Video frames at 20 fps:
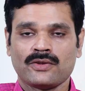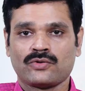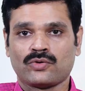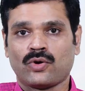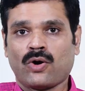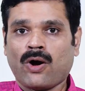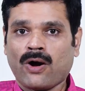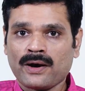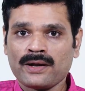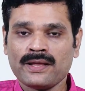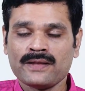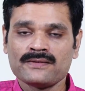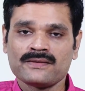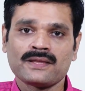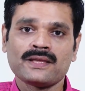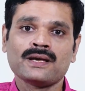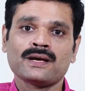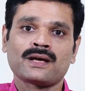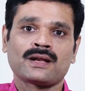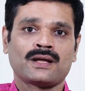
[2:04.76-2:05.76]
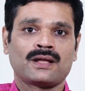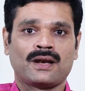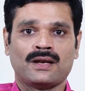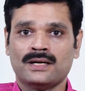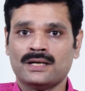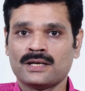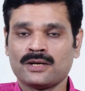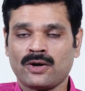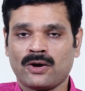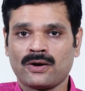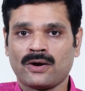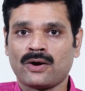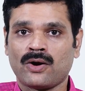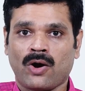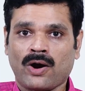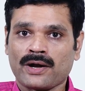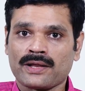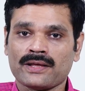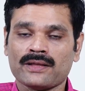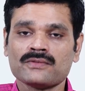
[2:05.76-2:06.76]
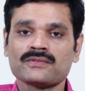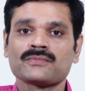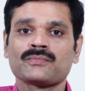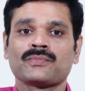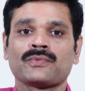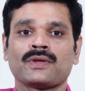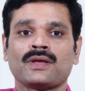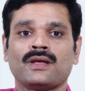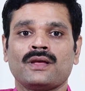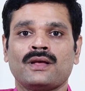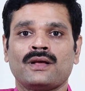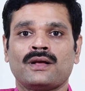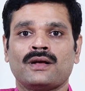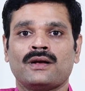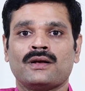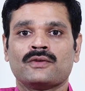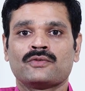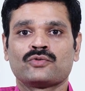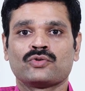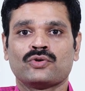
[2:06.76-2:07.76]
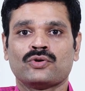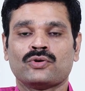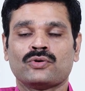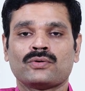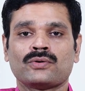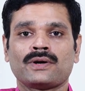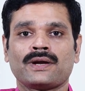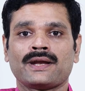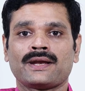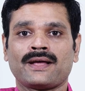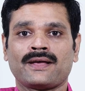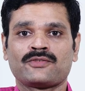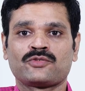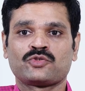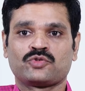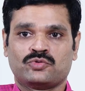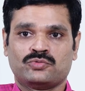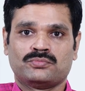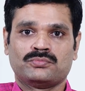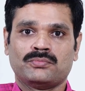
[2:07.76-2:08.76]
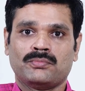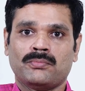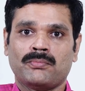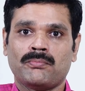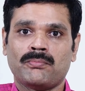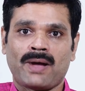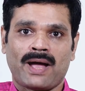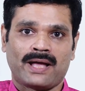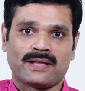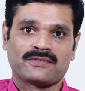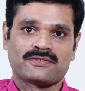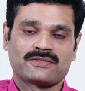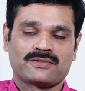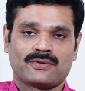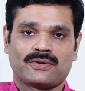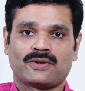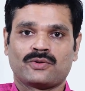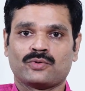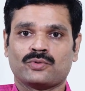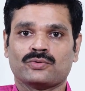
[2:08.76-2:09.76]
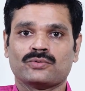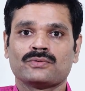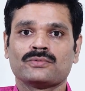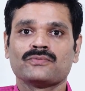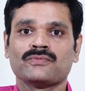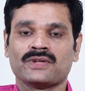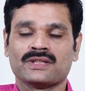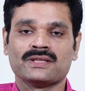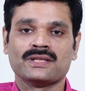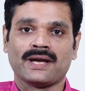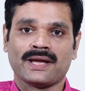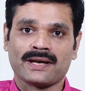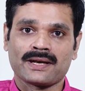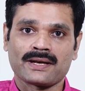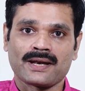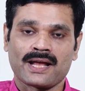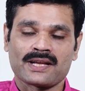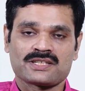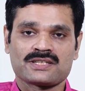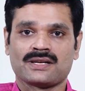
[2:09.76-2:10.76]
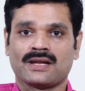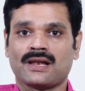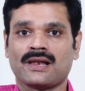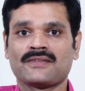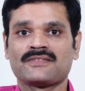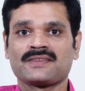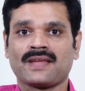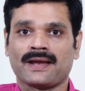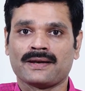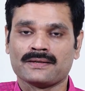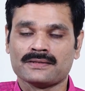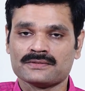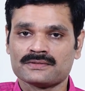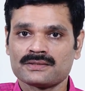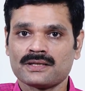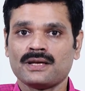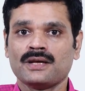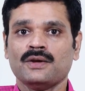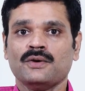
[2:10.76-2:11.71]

So audience here are learned audience, so it has to match with the international standards.